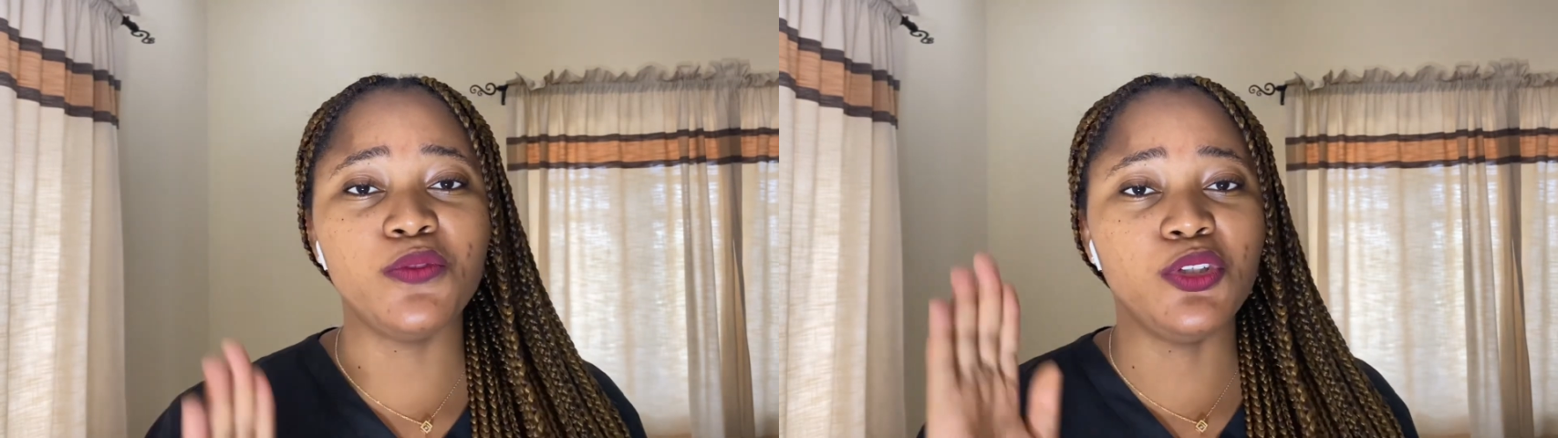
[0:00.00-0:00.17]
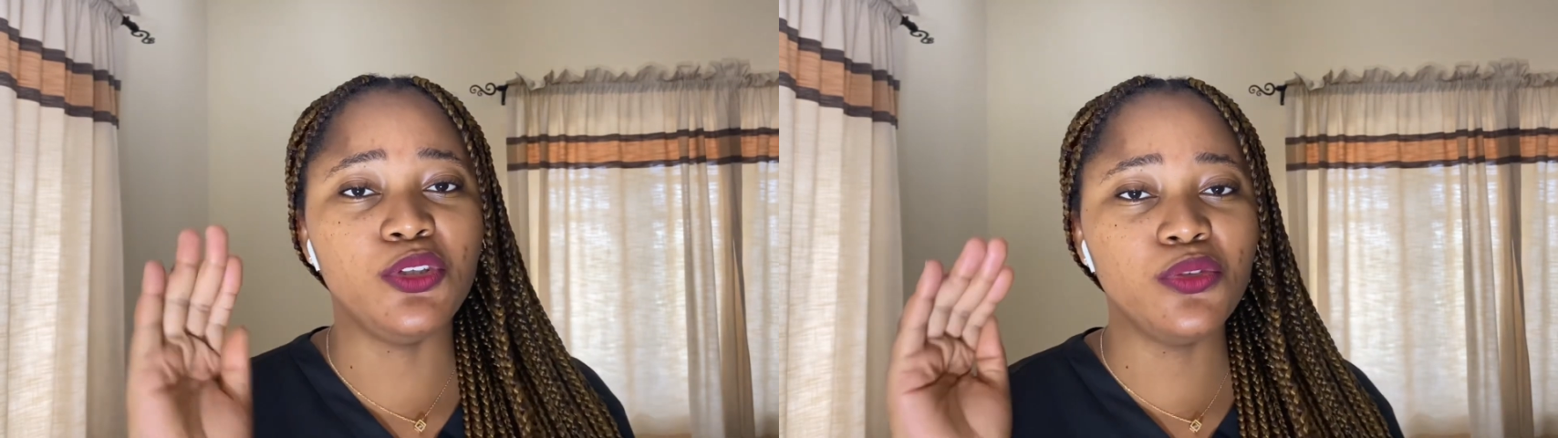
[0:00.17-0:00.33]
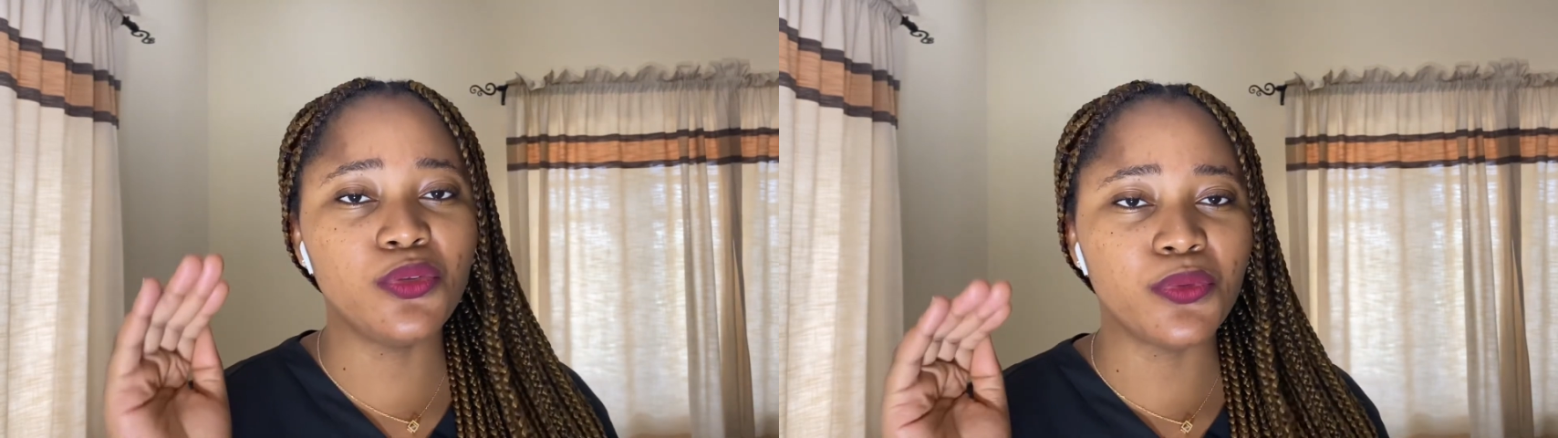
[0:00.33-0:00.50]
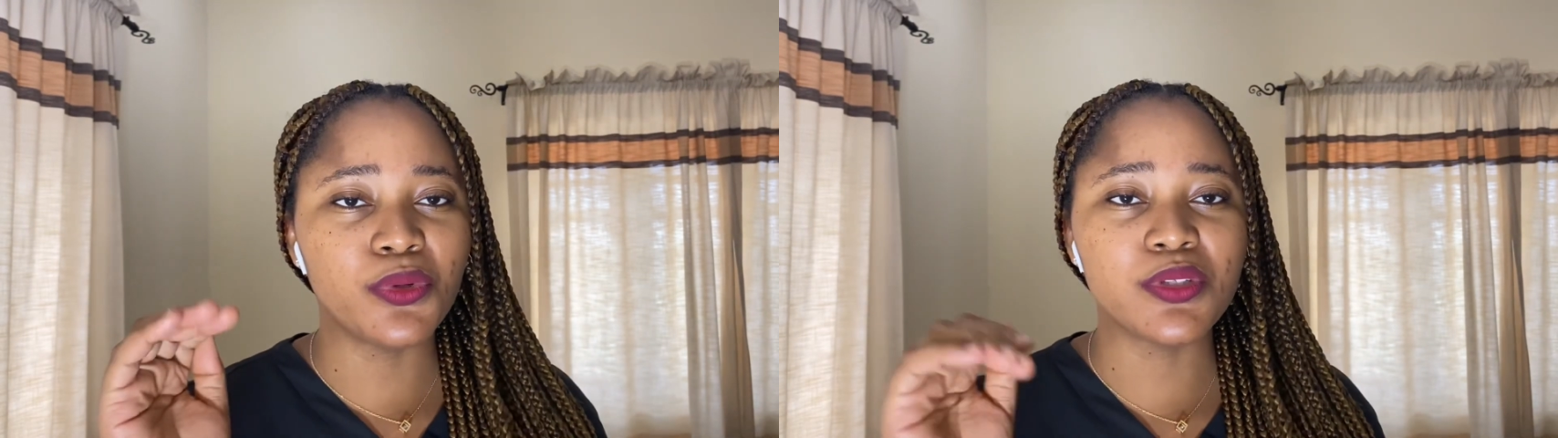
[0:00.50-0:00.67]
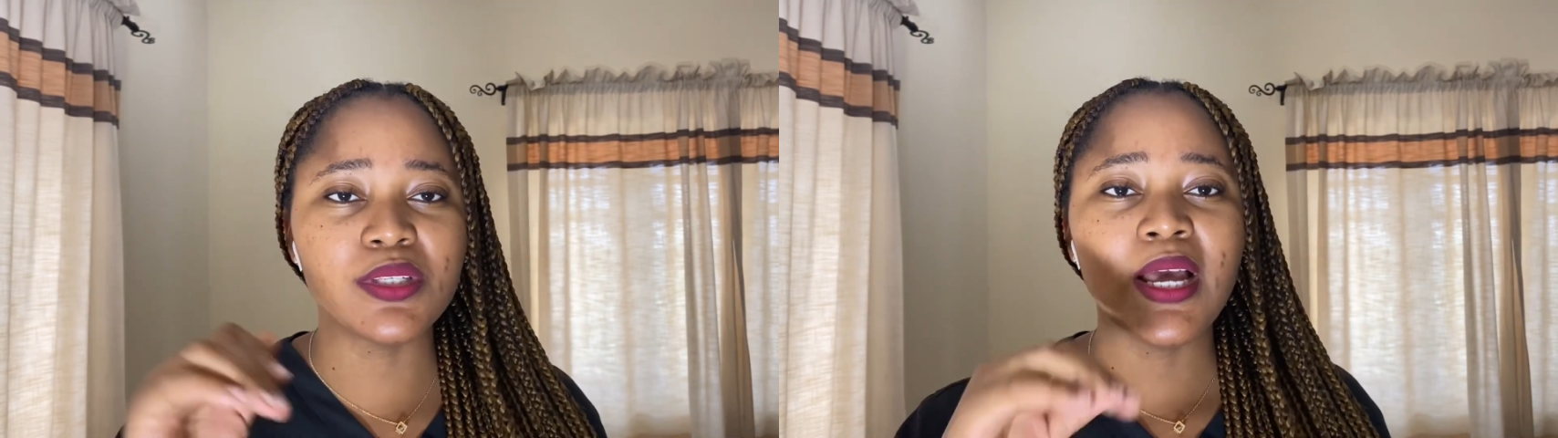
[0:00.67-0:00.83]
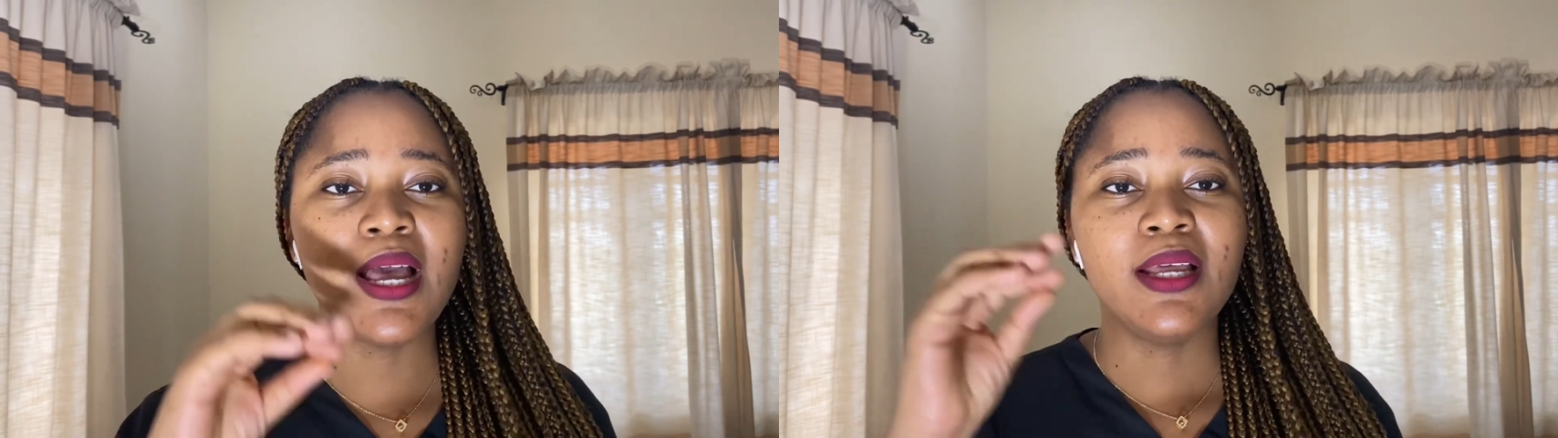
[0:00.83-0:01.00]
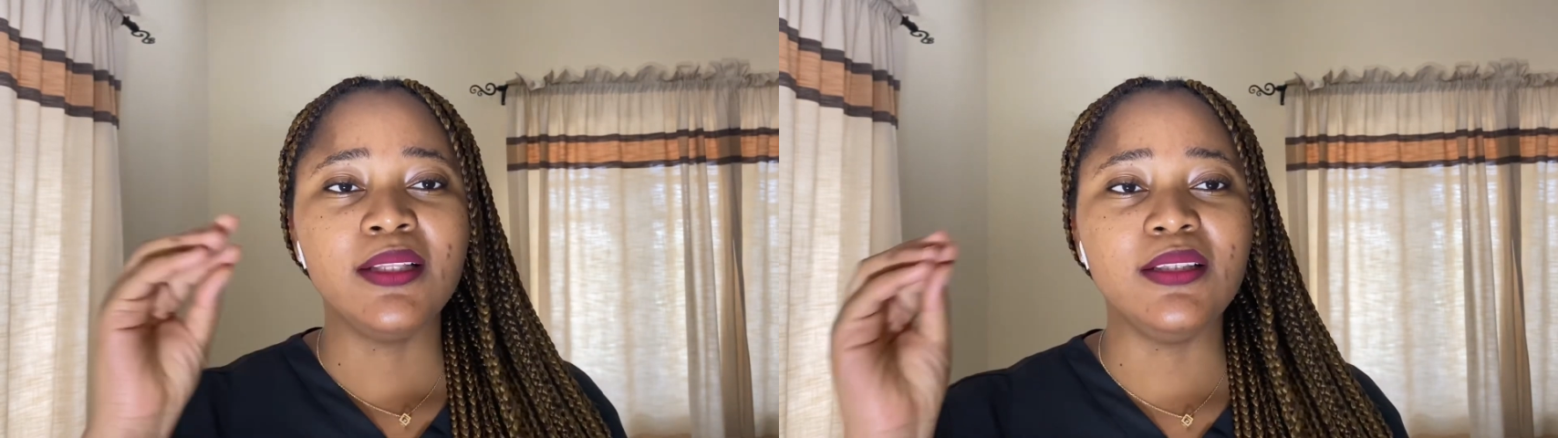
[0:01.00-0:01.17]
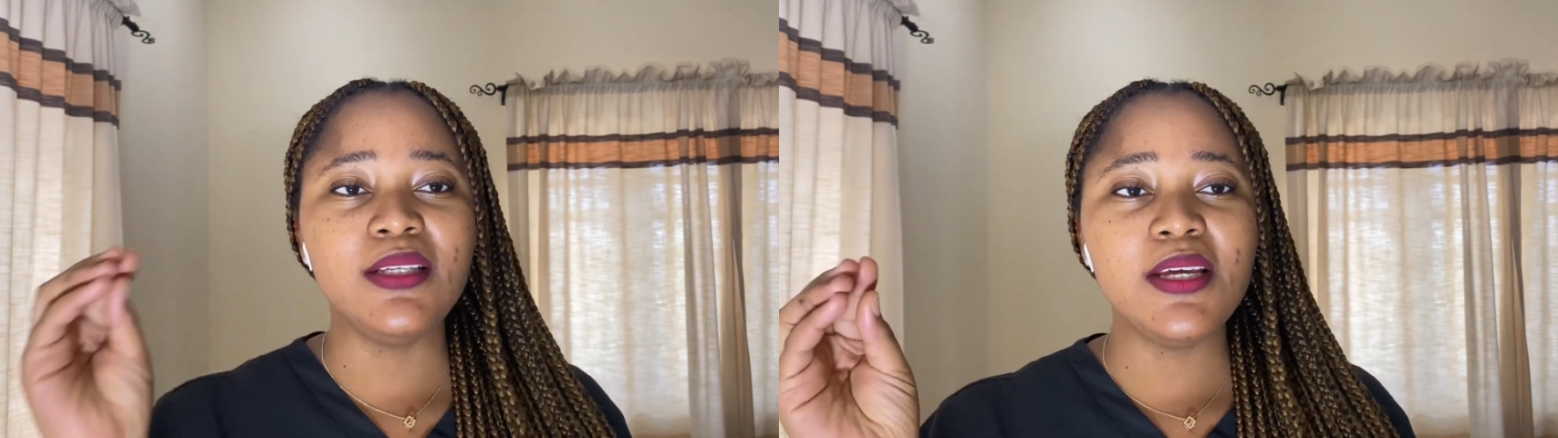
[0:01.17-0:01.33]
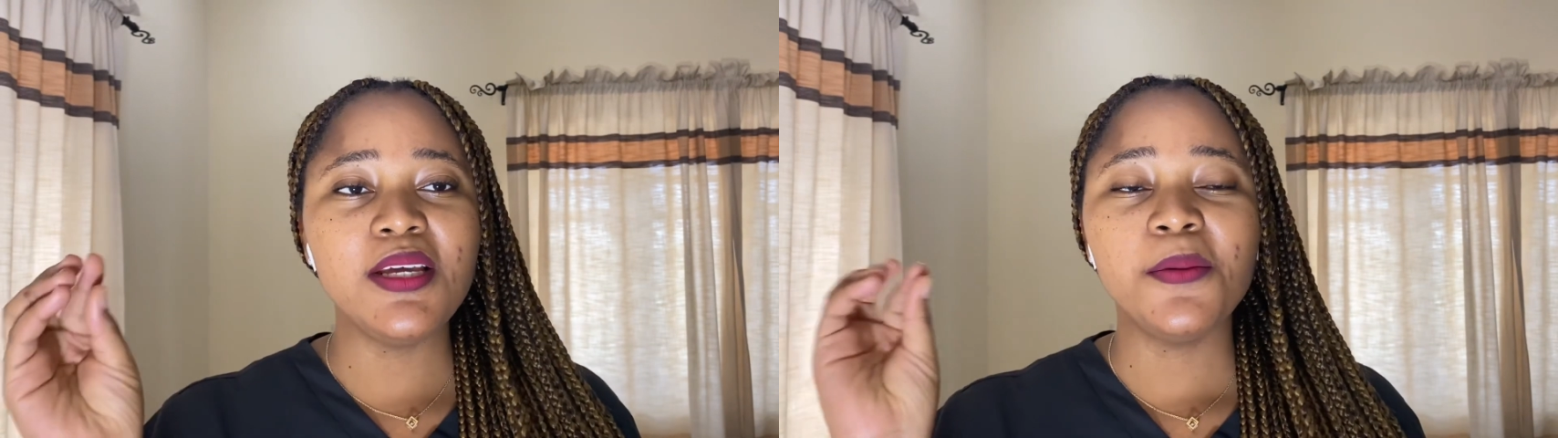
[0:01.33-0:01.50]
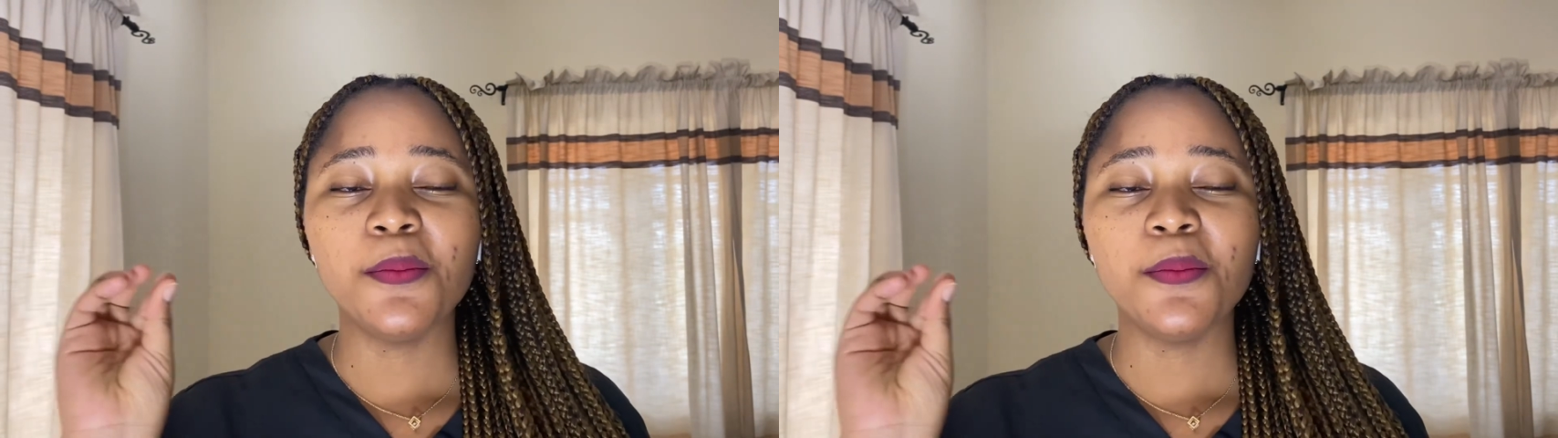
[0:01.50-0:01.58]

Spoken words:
uterus, the